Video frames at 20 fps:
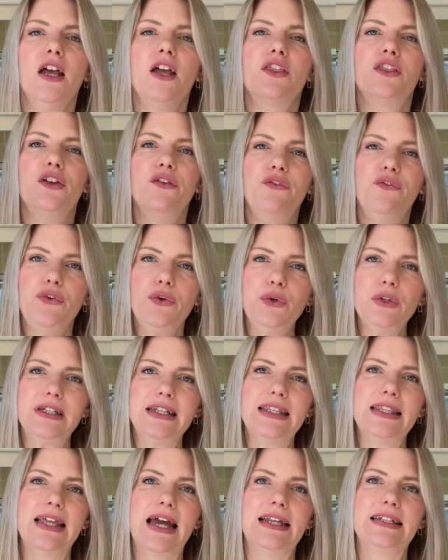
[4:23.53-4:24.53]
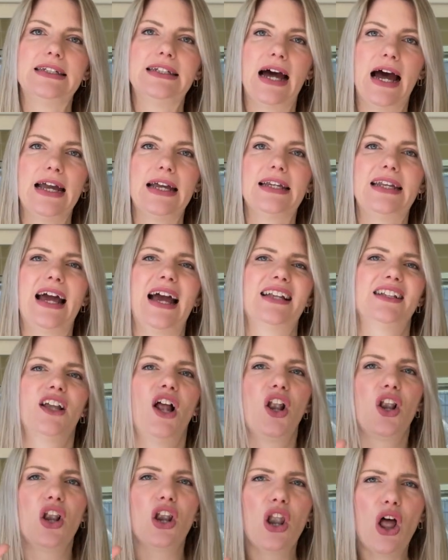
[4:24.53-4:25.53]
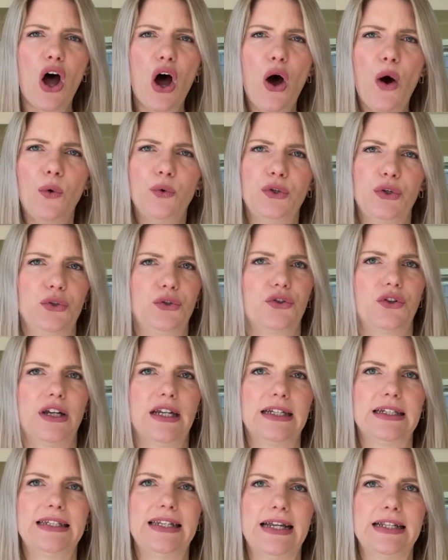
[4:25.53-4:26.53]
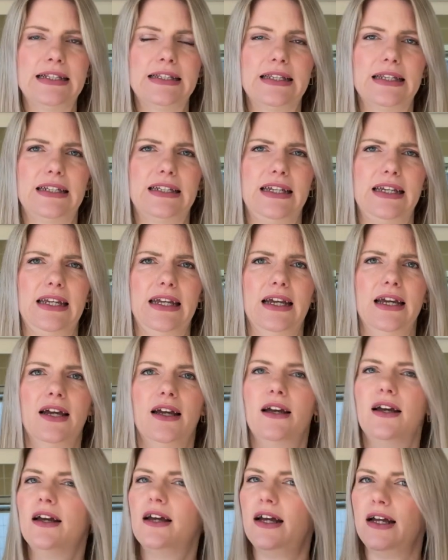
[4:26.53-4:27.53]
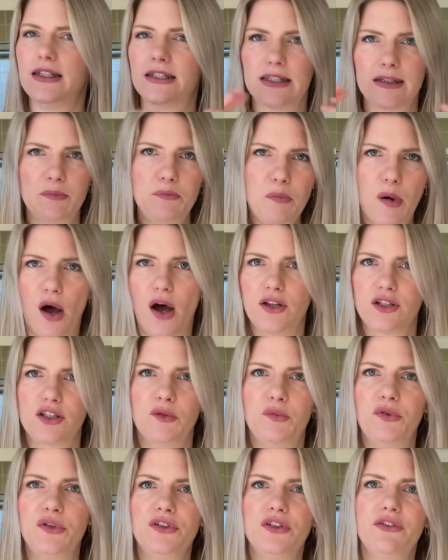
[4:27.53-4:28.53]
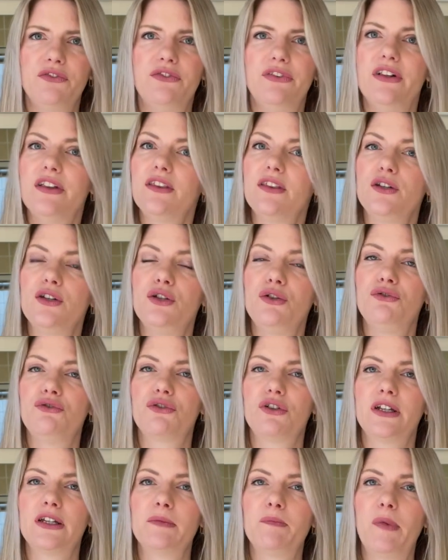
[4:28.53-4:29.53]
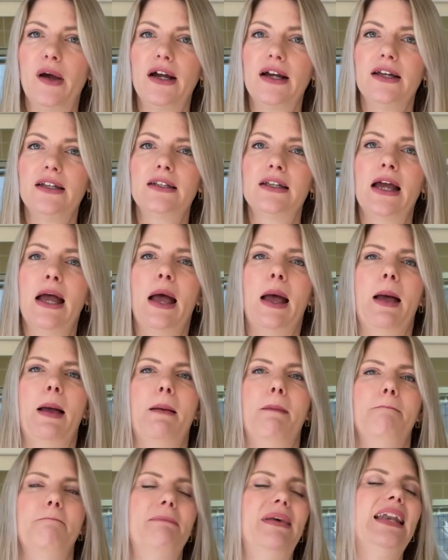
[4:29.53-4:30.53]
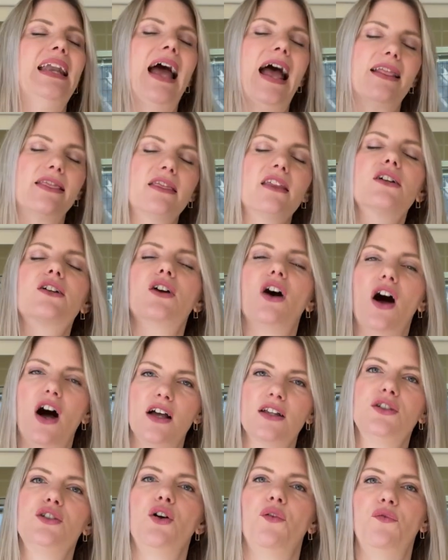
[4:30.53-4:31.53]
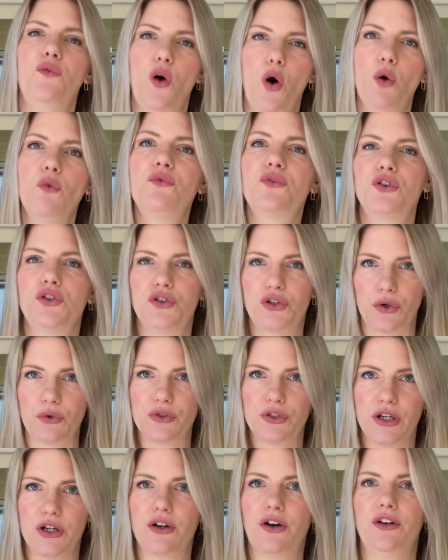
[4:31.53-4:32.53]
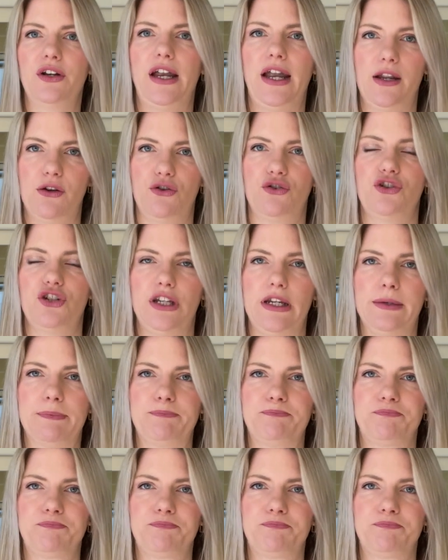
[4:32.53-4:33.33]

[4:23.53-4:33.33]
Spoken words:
The food in that diet has a low nutrient density. It's possible to fill the nutrient bucket, but at the cost of overdosing on energy.